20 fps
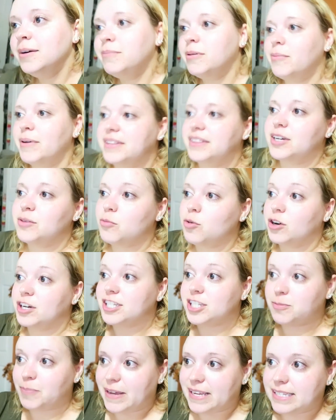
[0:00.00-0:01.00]
But when they're more
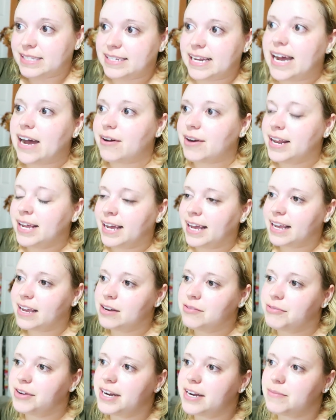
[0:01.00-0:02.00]
spaced out, I
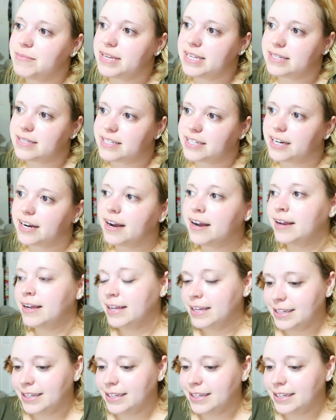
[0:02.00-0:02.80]
can read them easier.